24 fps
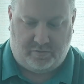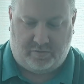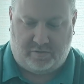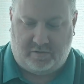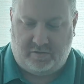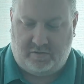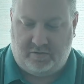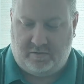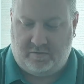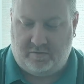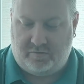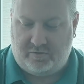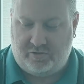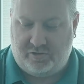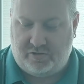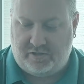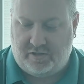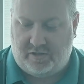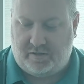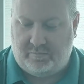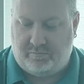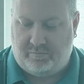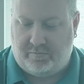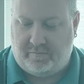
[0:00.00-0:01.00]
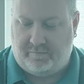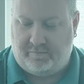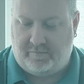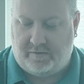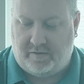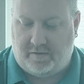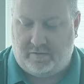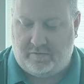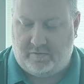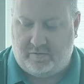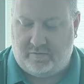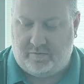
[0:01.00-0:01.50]
the shape of
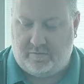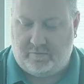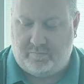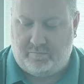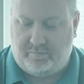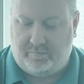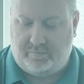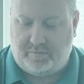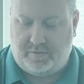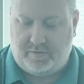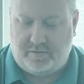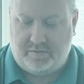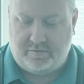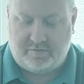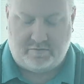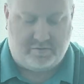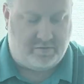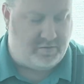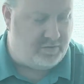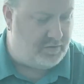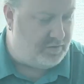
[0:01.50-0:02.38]
that other piece that I